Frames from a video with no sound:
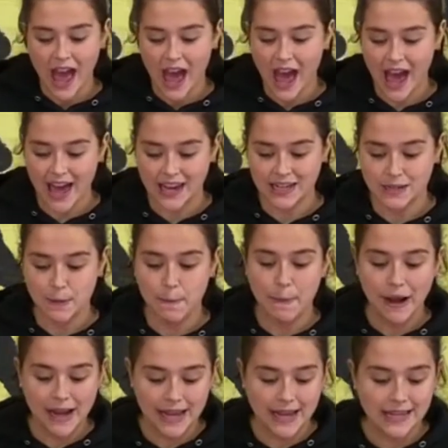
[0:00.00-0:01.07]
And
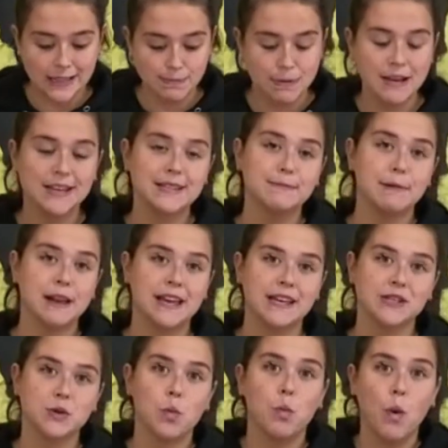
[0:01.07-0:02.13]
please, please,
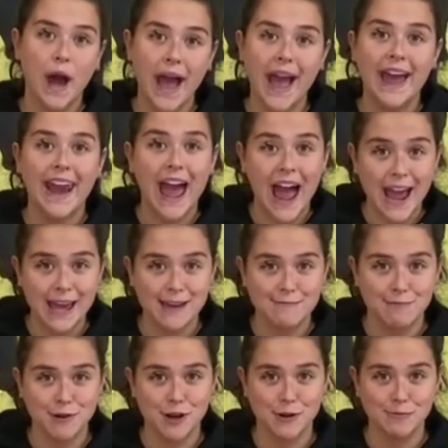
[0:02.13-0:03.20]
please wear an
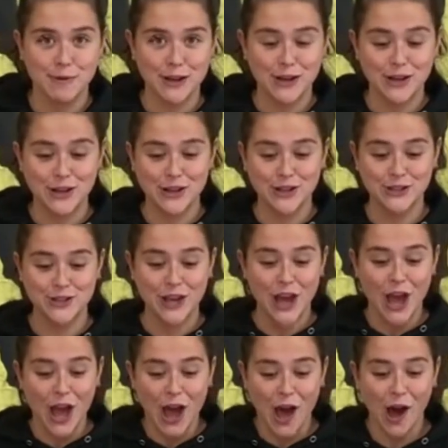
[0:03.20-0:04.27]
apron, because
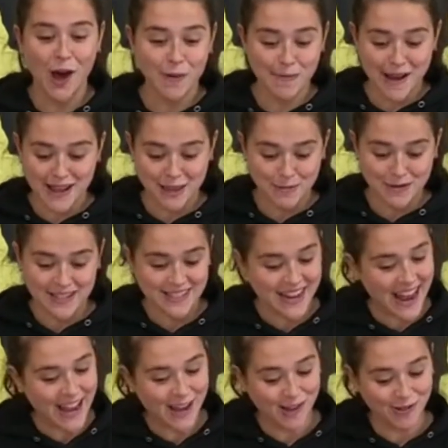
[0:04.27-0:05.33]
I made the
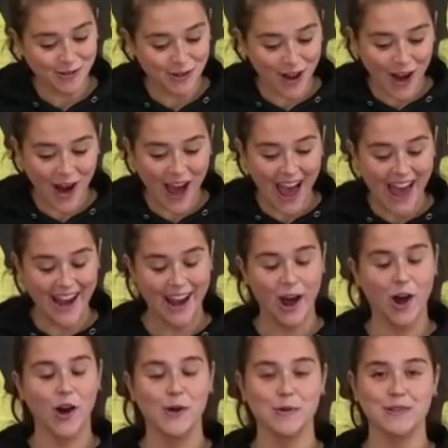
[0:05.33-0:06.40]
mistake of not and
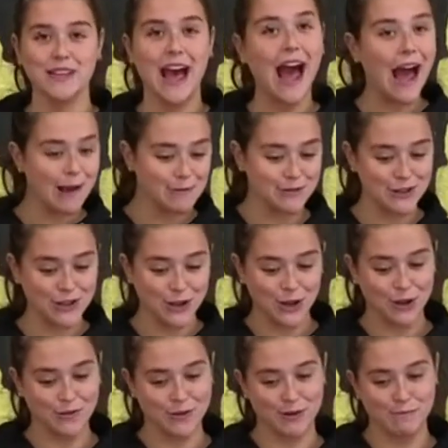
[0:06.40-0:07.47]
I was absolutely
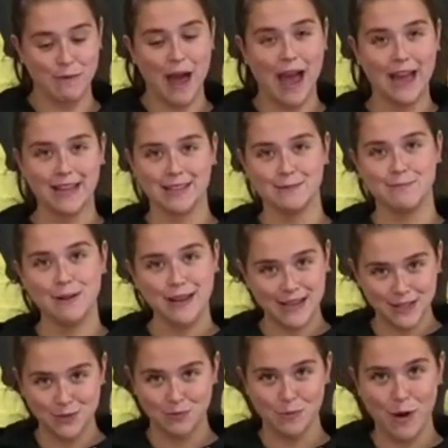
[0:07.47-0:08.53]
covered in paint. So
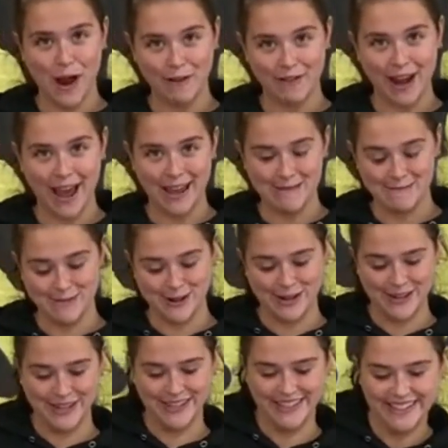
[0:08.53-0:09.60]
please wear an
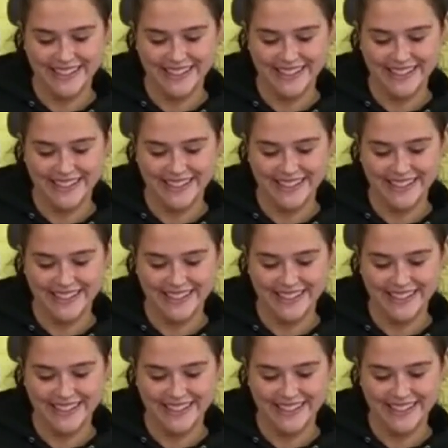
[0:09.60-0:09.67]
apron.